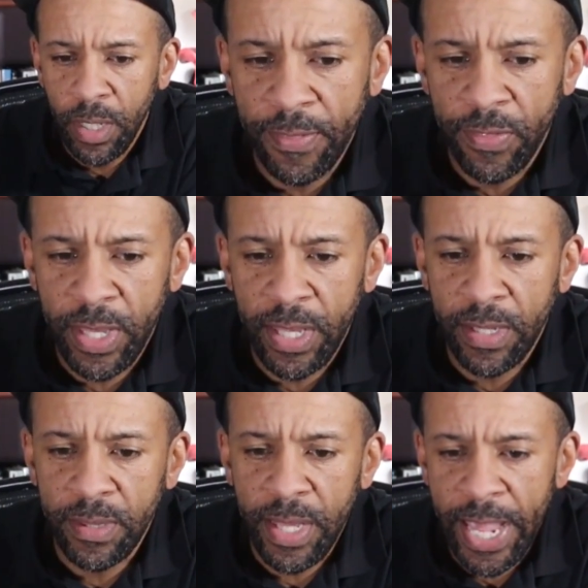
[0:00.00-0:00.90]
And
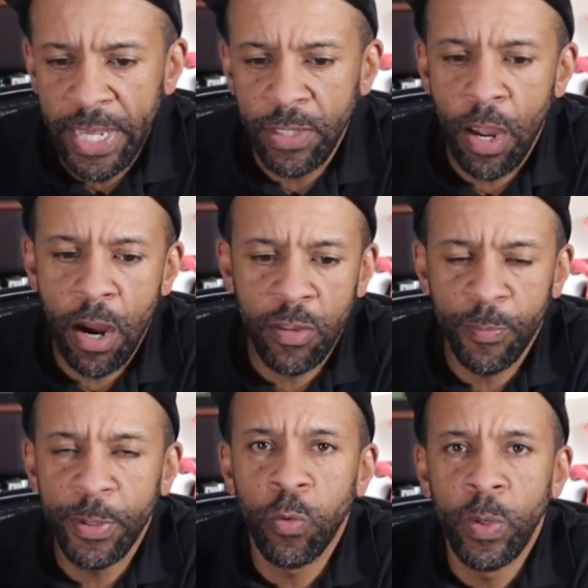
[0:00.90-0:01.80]
then 8 yards
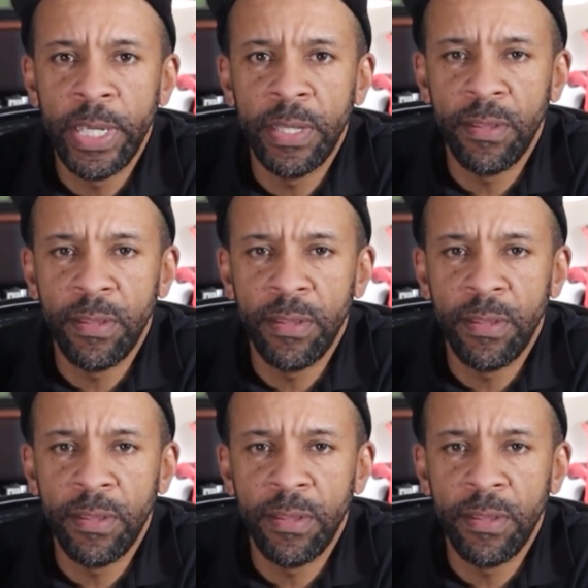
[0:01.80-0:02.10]
between